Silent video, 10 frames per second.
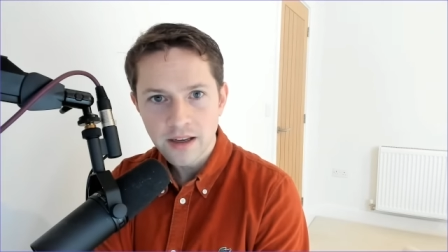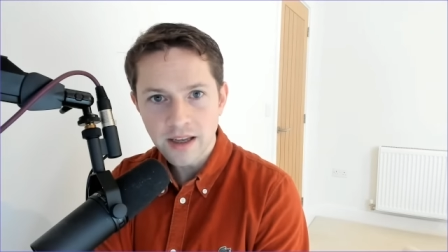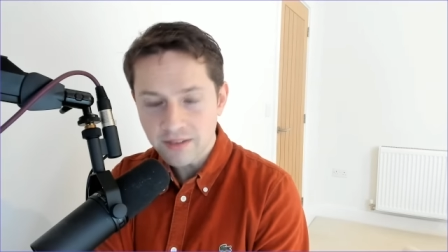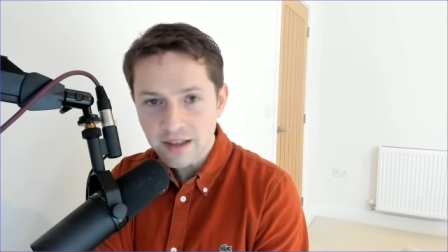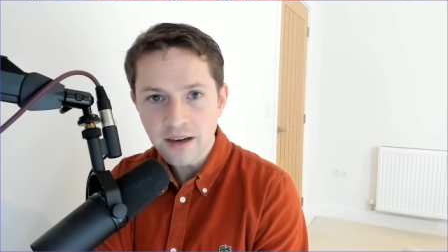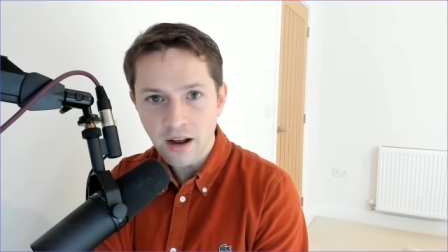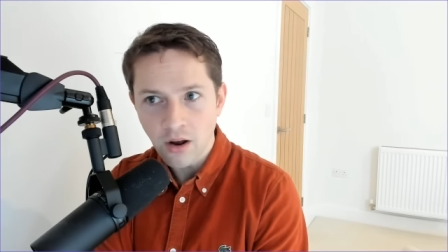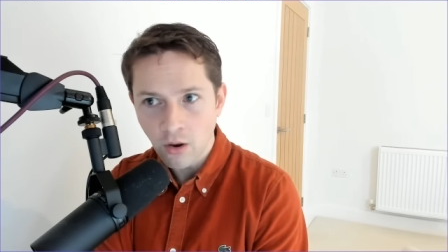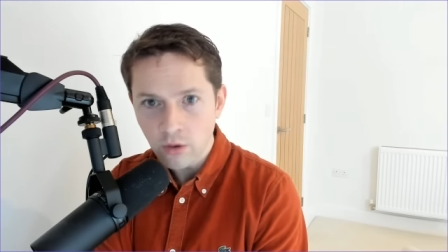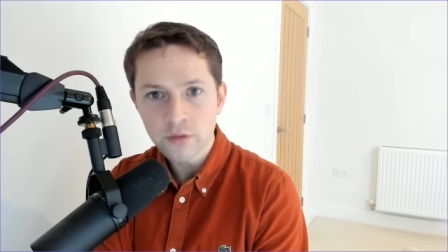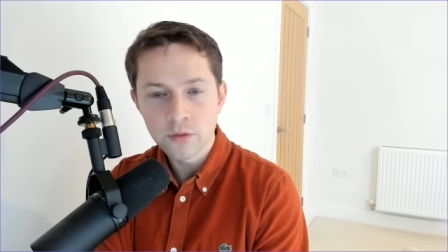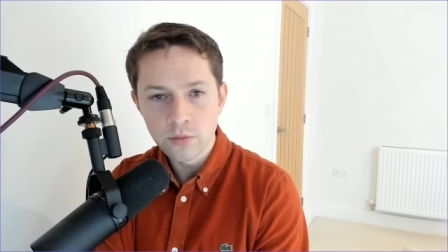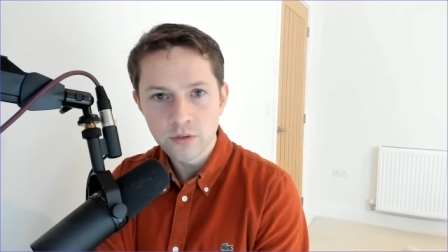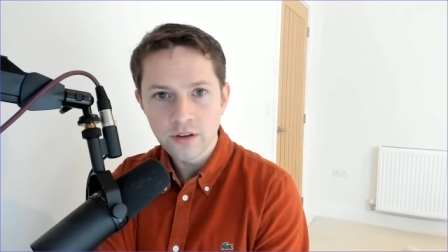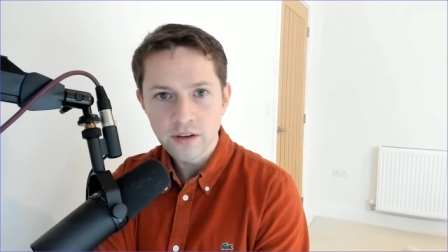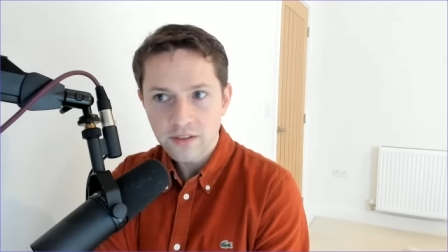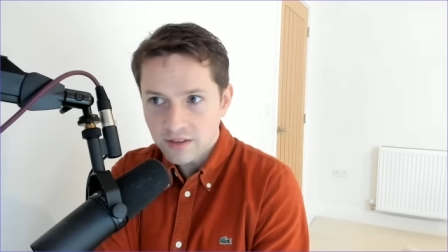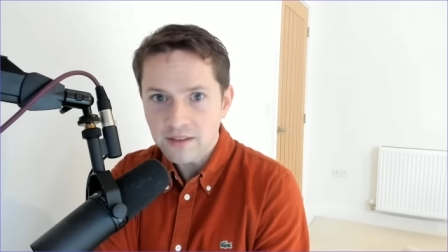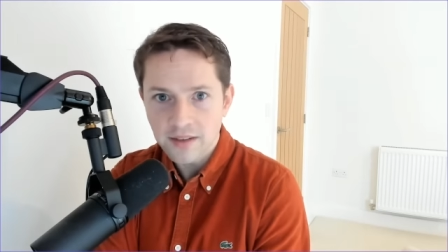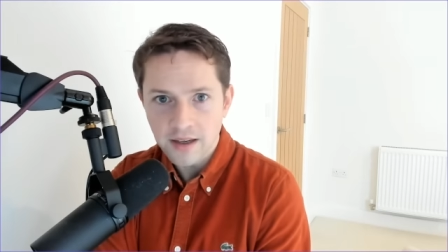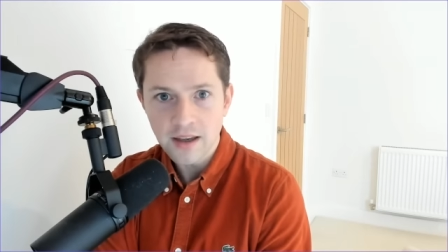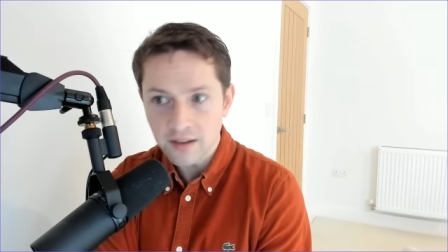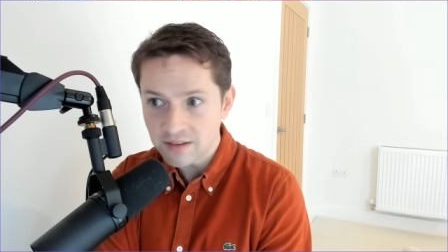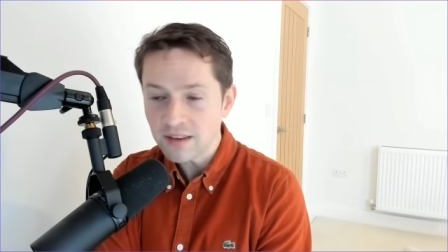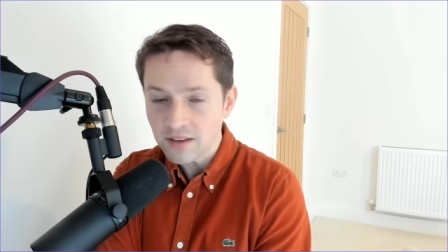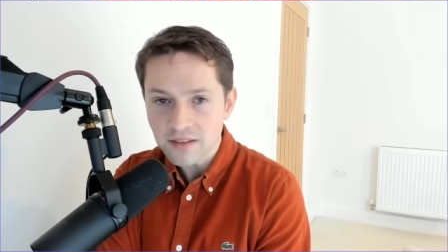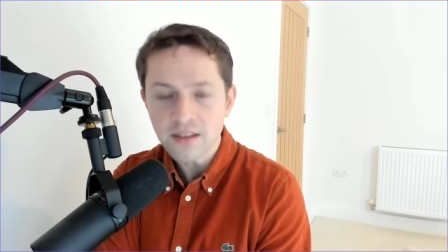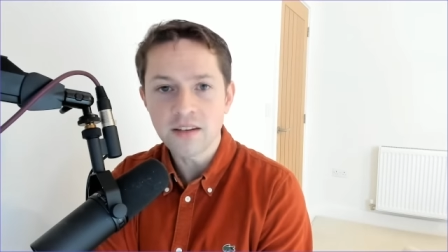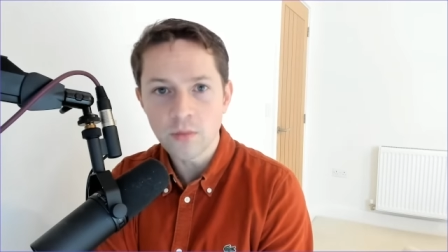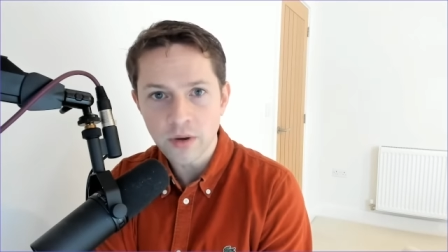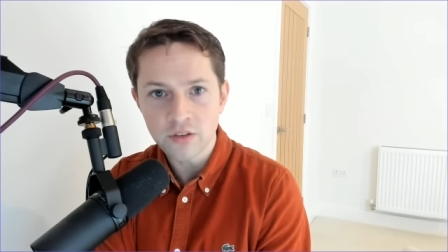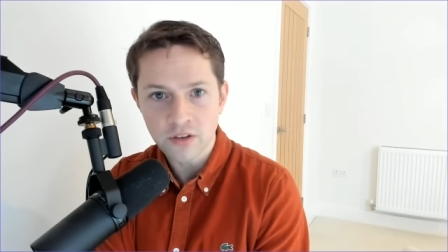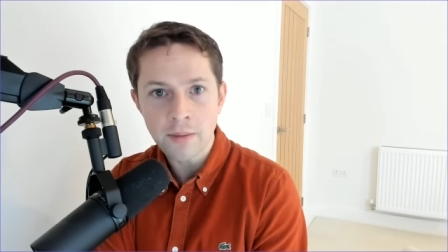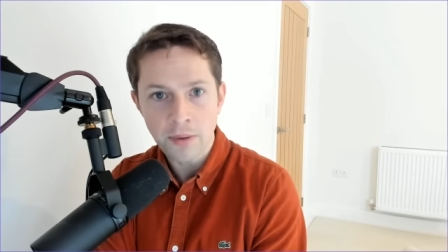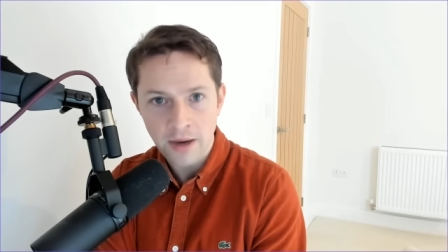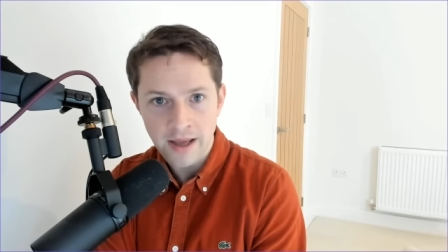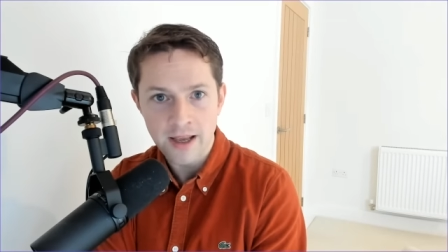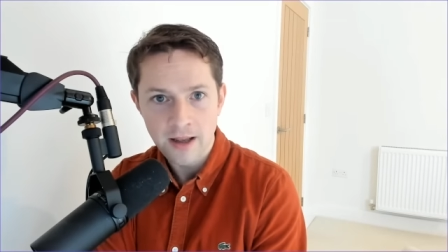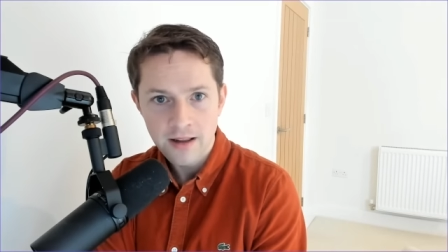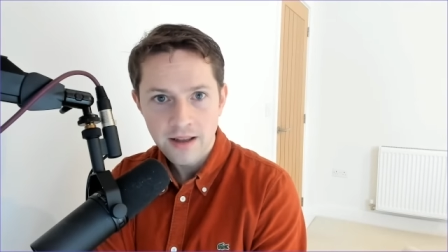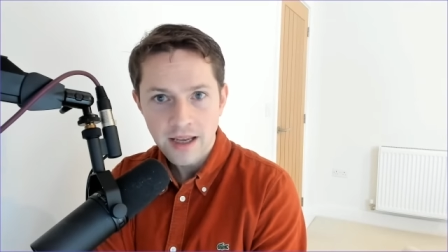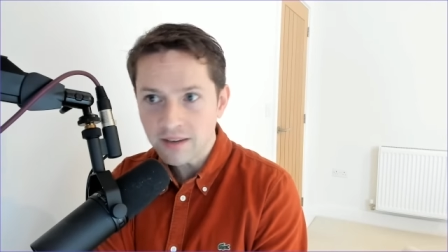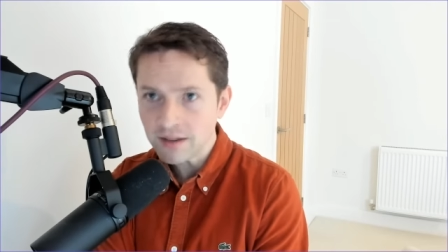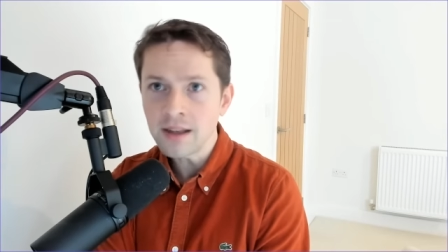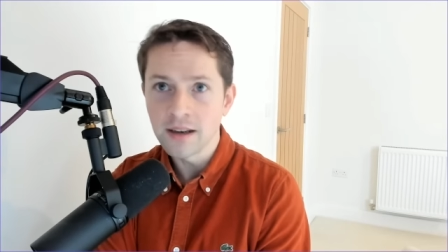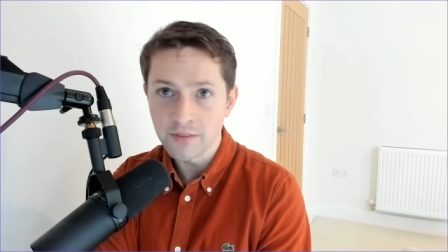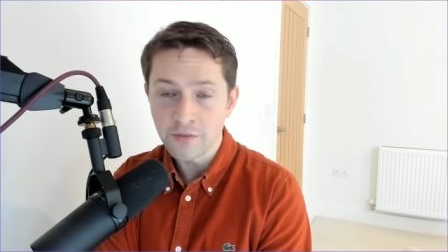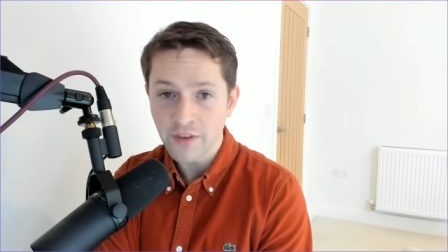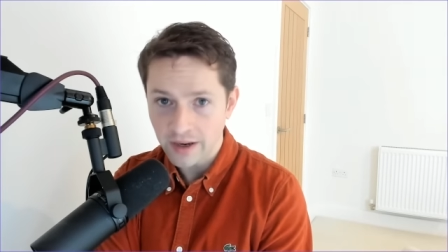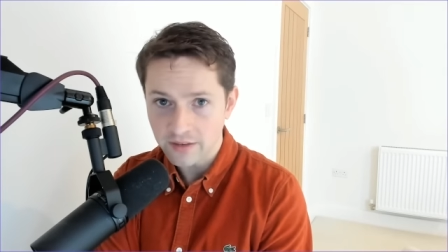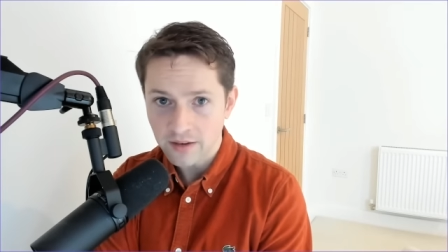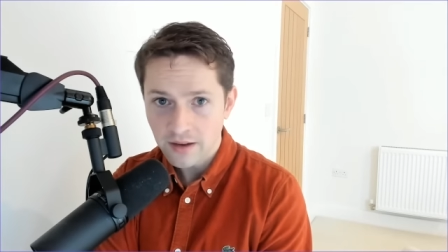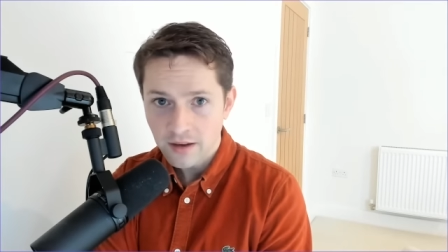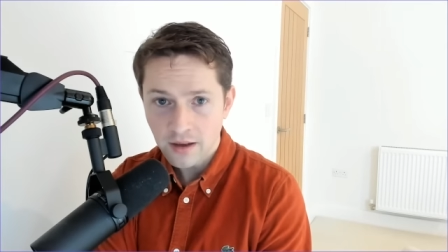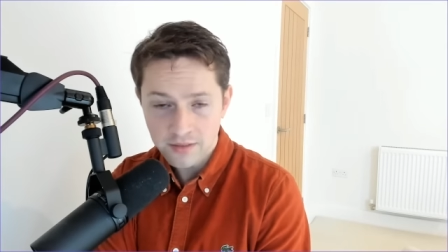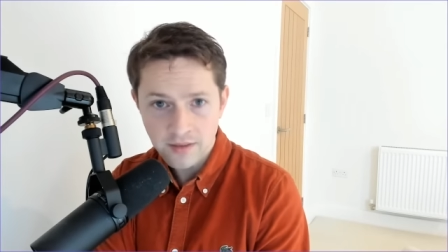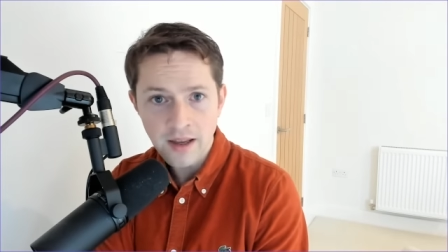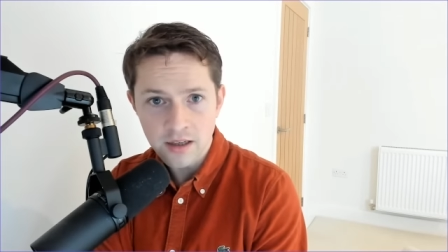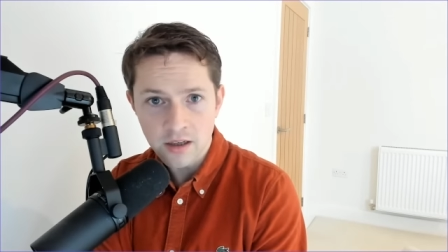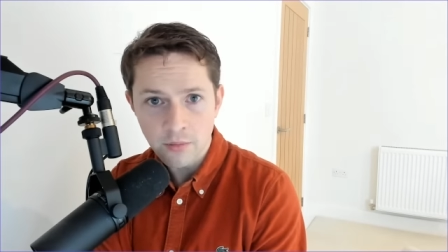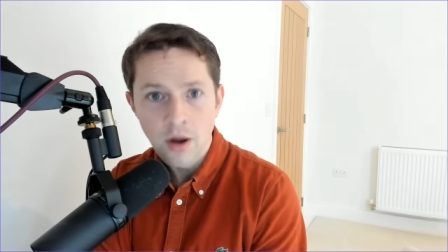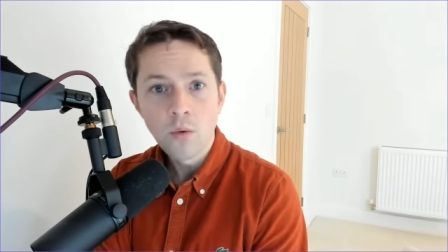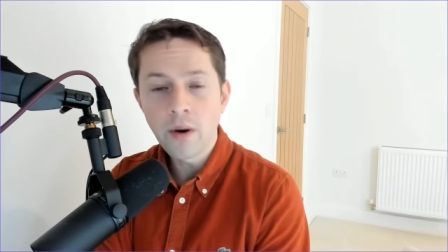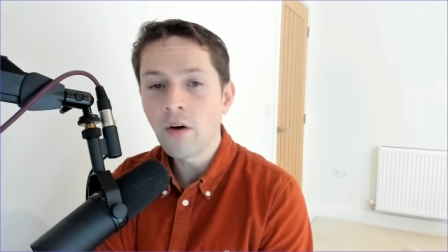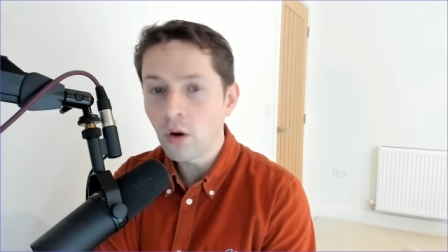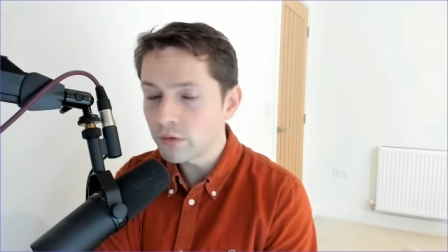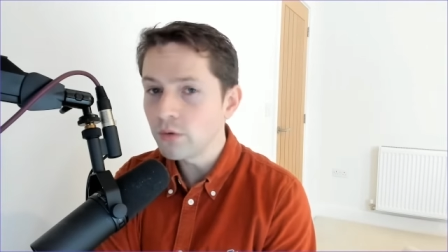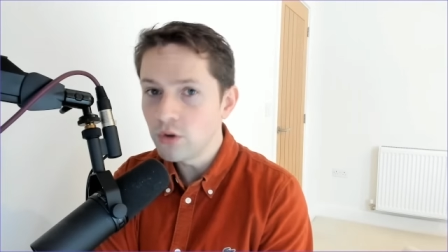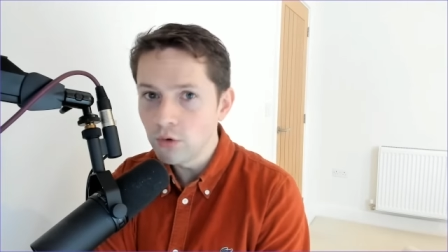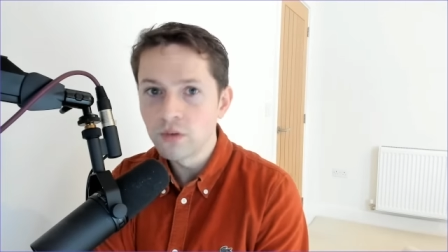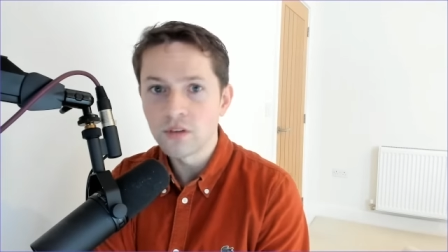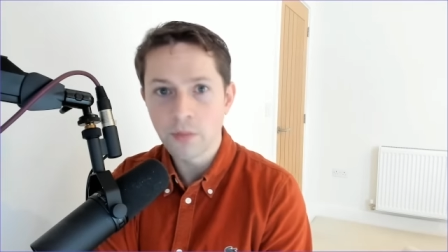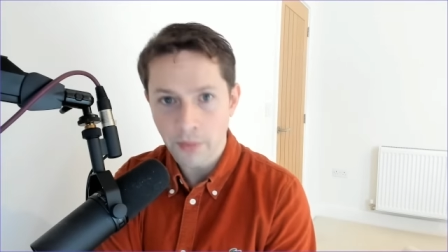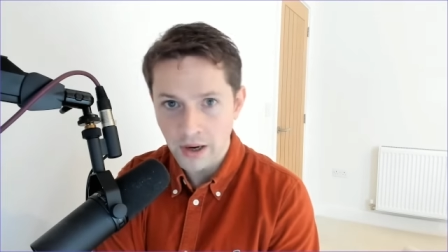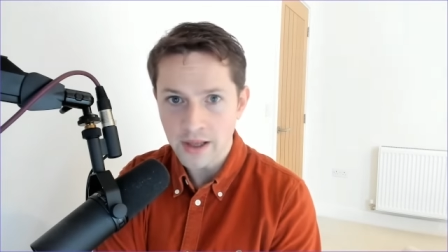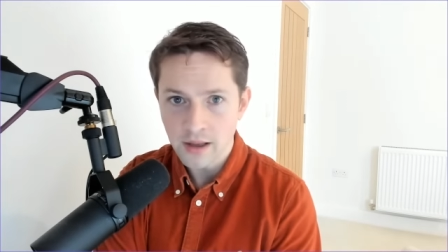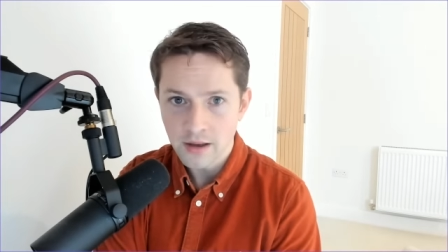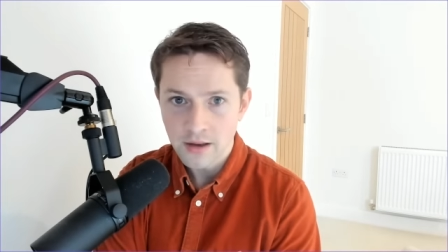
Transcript: It's in Arsenal's city. It's in the city in which they play. It's in, in fact, a stadium where Arsenal used to play